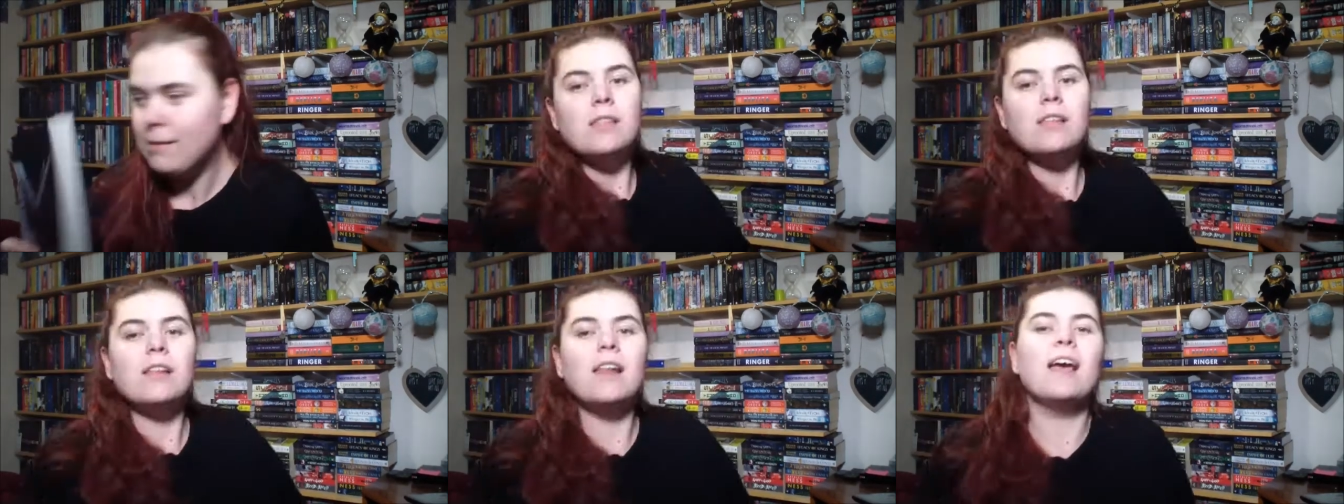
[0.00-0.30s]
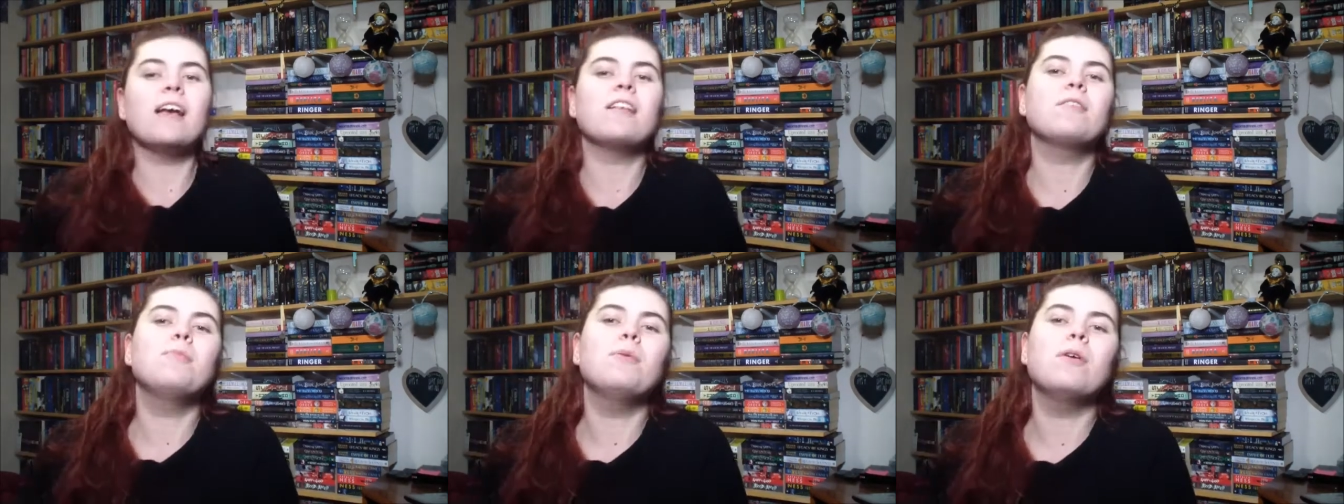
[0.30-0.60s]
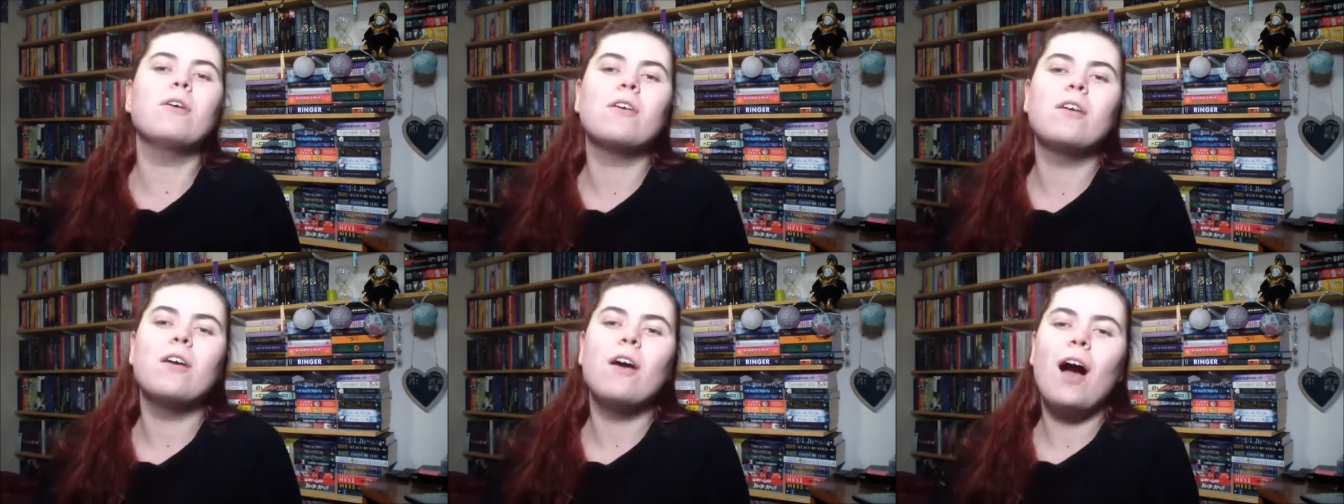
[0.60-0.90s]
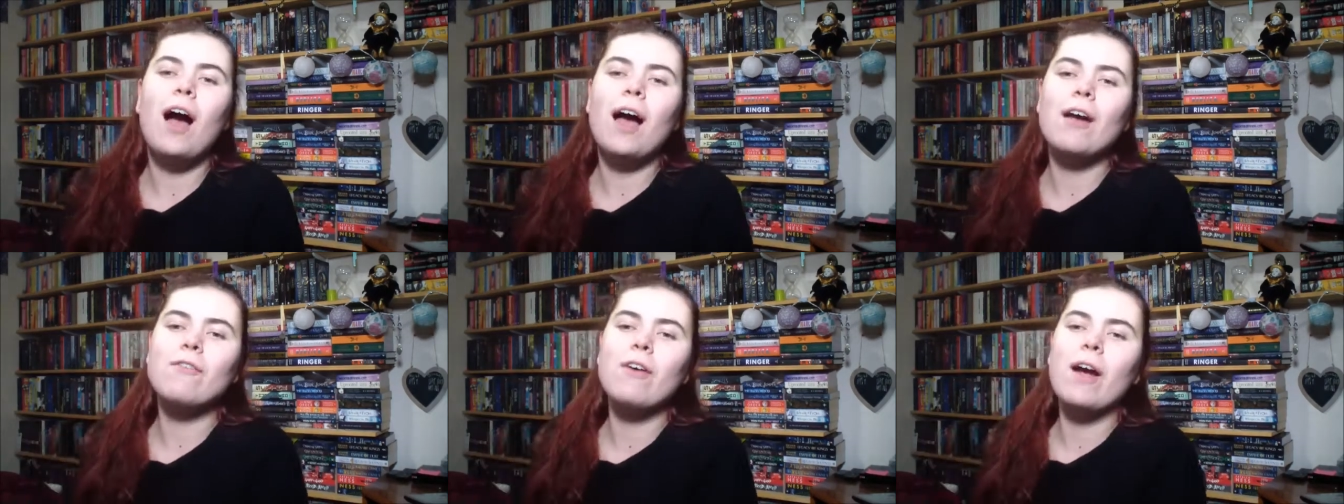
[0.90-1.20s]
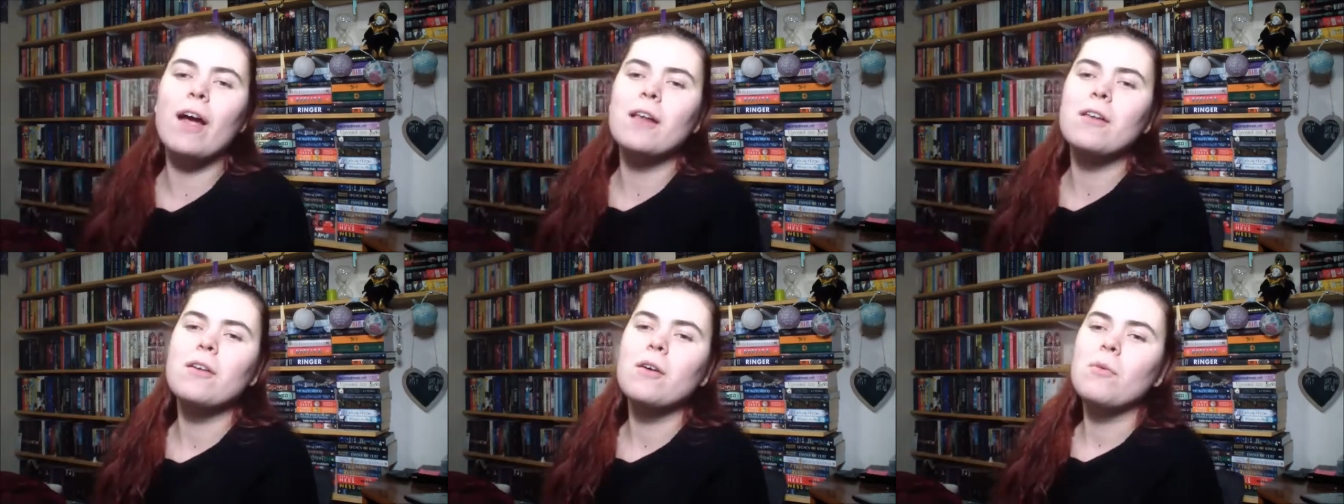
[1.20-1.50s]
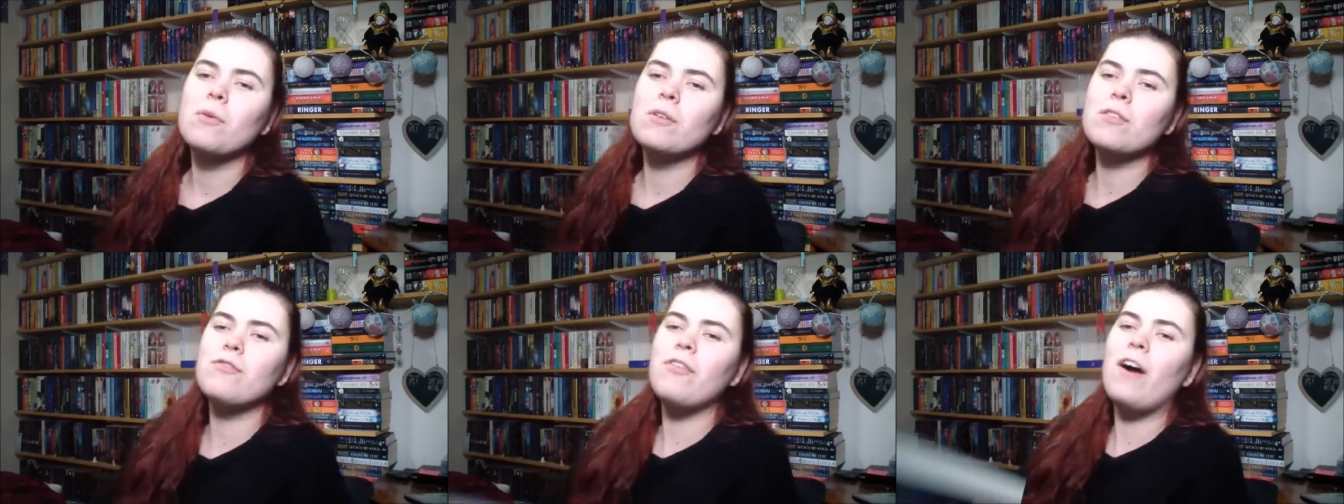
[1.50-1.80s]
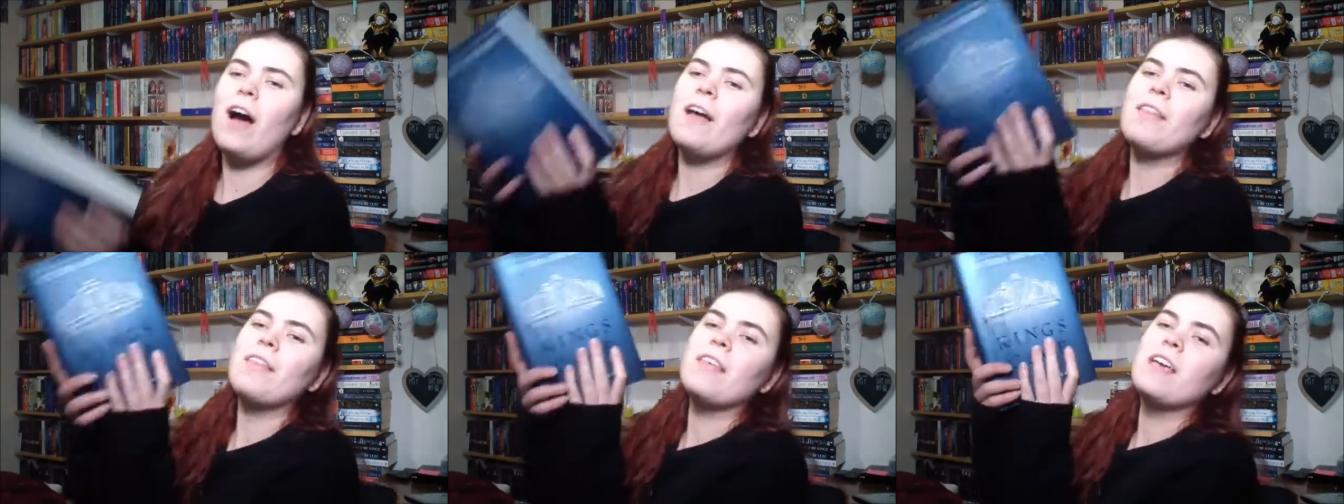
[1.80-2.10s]
The next book I read was
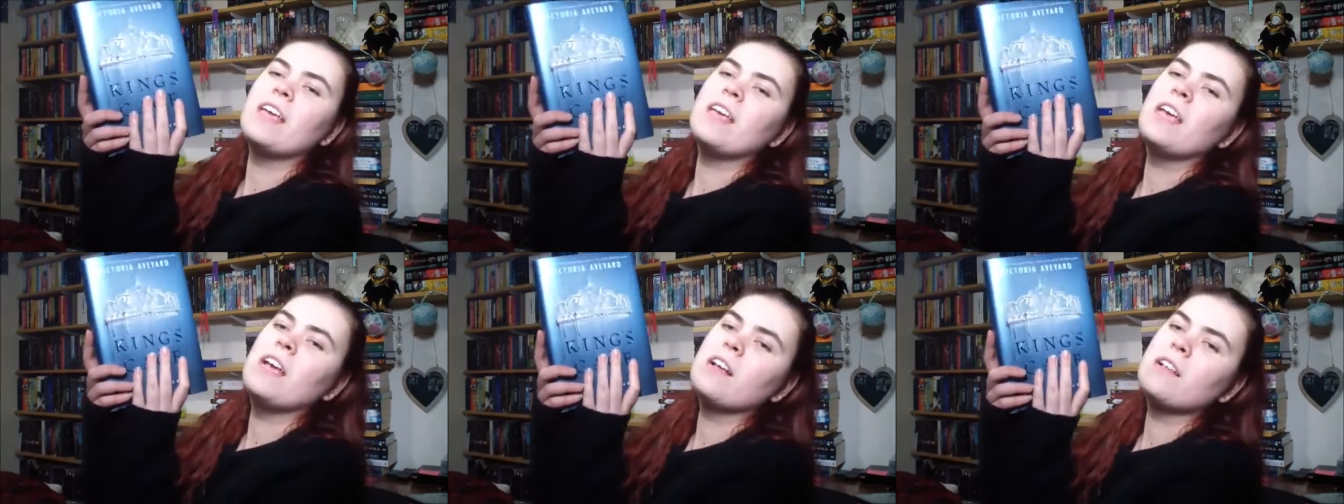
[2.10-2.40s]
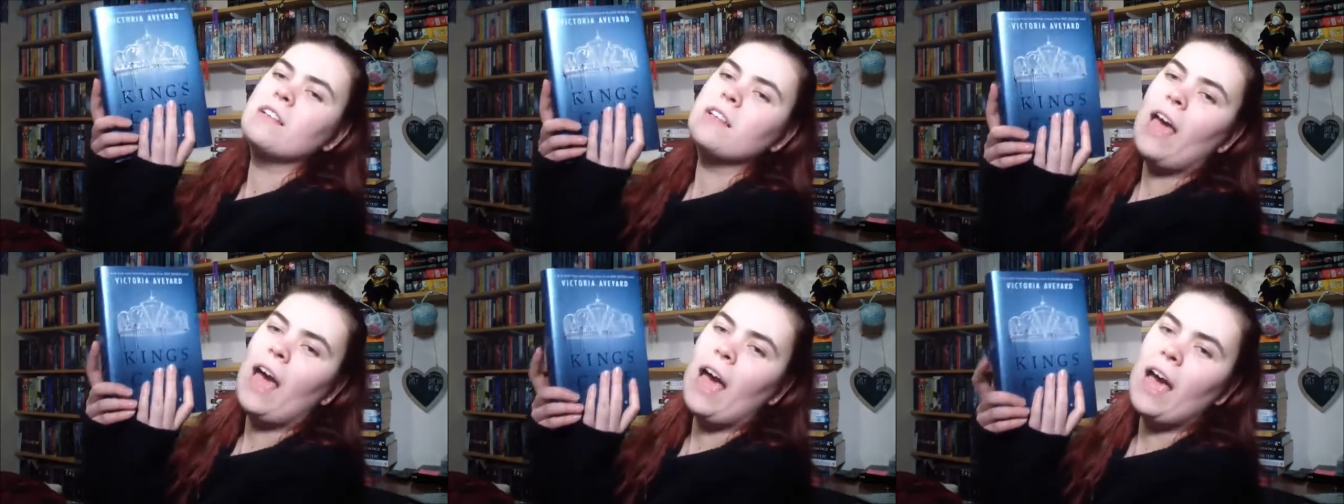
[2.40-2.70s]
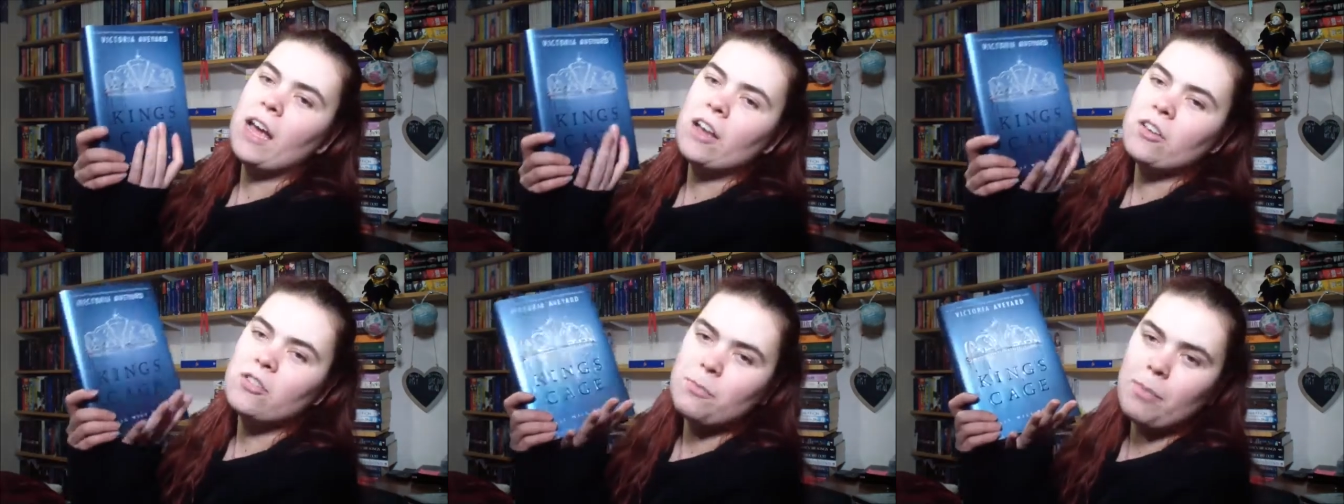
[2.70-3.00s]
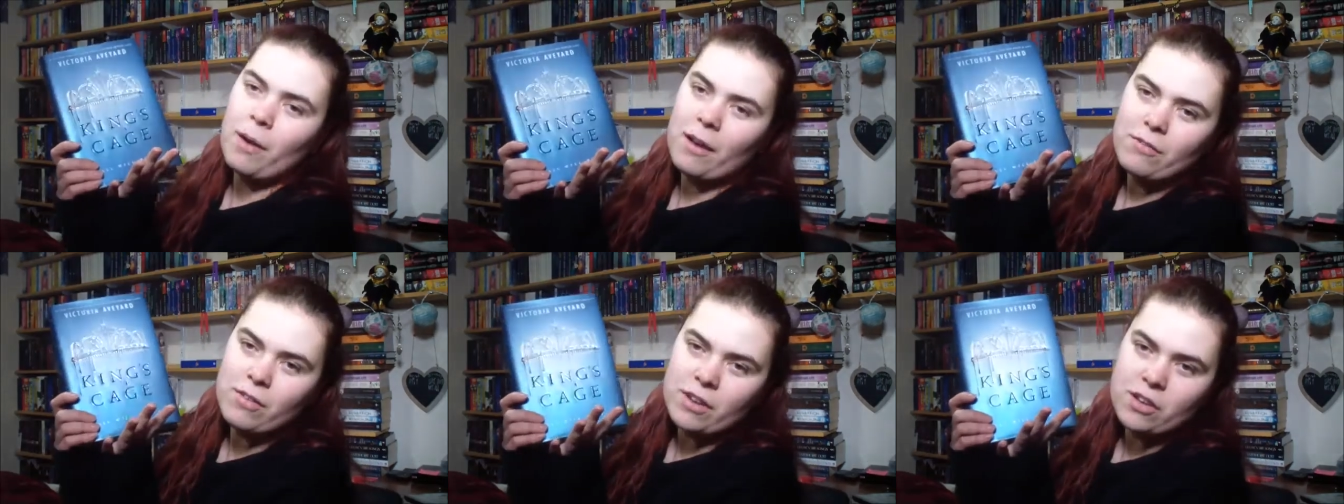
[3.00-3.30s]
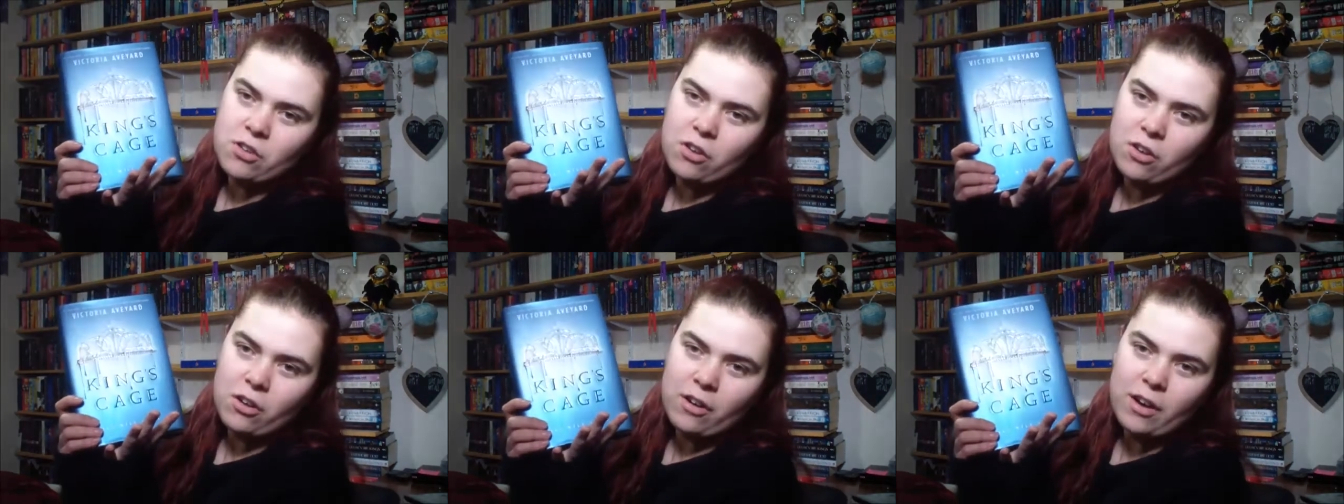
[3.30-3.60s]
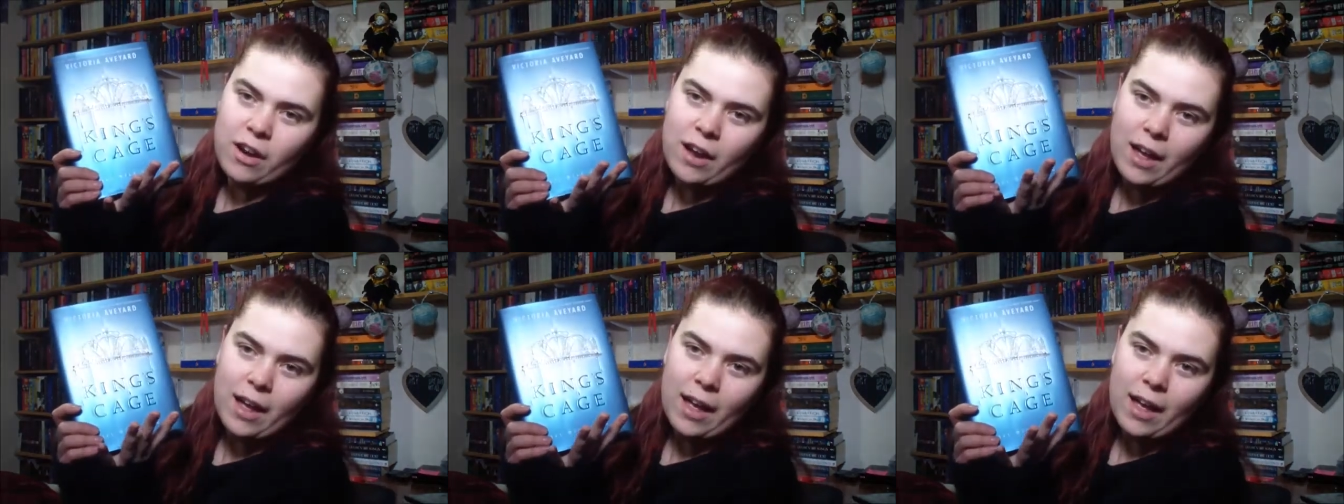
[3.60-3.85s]
finally King's Cage by Victoria